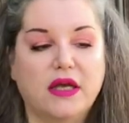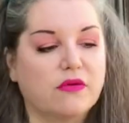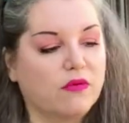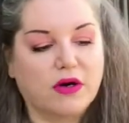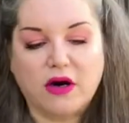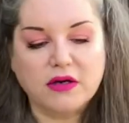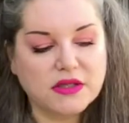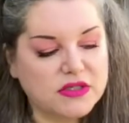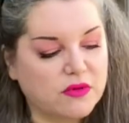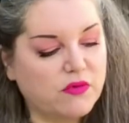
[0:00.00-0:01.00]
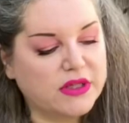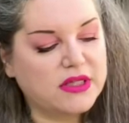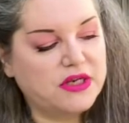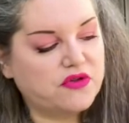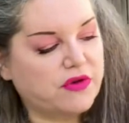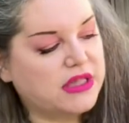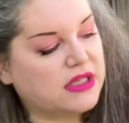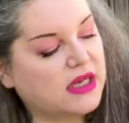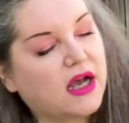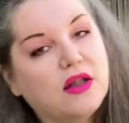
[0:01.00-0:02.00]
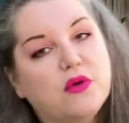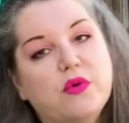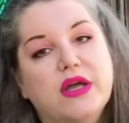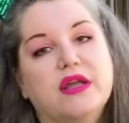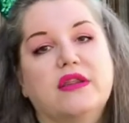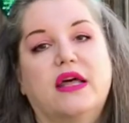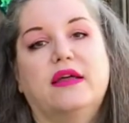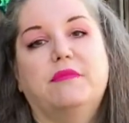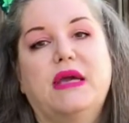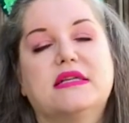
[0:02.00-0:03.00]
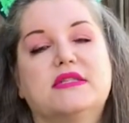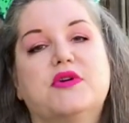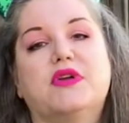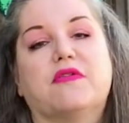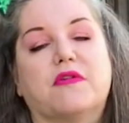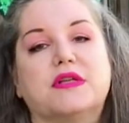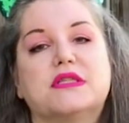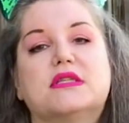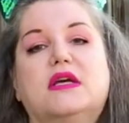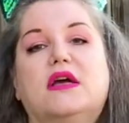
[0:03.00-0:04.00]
Regardless of what they treat the collar with, it makes no difference